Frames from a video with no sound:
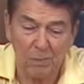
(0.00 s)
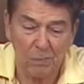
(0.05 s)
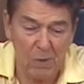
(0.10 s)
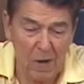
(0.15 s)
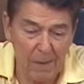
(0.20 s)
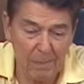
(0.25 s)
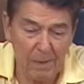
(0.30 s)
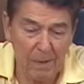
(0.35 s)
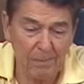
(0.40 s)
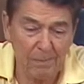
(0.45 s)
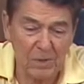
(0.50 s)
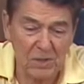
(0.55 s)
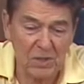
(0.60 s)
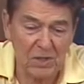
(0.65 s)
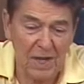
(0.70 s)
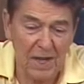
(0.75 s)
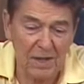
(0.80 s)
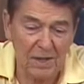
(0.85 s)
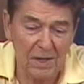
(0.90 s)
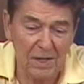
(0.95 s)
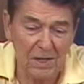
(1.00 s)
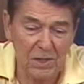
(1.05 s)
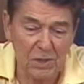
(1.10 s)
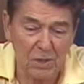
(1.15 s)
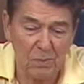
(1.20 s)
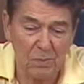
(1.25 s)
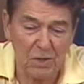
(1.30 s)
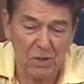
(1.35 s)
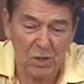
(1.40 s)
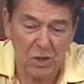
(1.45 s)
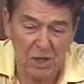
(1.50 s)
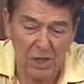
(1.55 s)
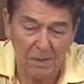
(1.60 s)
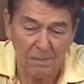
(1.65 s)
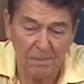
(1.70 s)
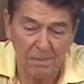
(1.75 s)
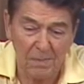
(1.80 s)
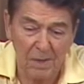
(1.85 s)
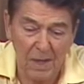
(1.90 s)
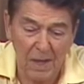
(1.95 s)
prop up the Sandinista
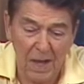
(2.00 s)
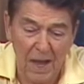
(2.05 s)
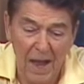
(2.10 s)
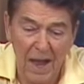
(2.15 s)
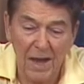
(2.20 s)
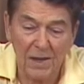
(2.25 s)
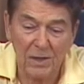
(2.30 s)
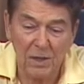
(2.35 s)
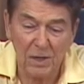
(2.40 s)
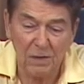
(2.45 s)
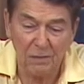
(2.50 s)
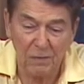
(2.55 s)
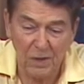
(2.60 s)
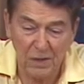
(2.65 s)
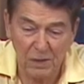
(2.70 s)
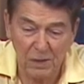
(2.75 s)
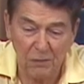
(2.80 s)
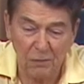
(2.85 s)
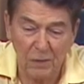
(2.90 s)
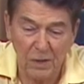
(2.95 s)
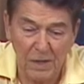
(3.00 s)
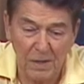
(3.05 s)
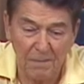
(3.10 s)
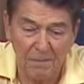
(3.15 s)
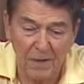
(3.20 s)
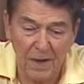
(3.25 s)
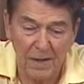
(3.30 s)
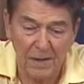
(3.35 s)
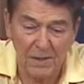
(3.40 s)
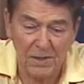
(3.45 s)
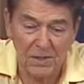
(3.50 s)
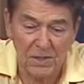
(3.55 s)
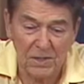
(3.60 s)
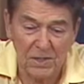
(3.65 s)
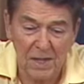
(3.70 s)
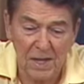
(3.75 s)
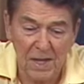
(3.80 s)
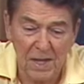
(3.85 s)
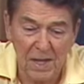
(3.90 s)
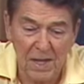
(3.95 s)
regime and to defeat the freedom fighters.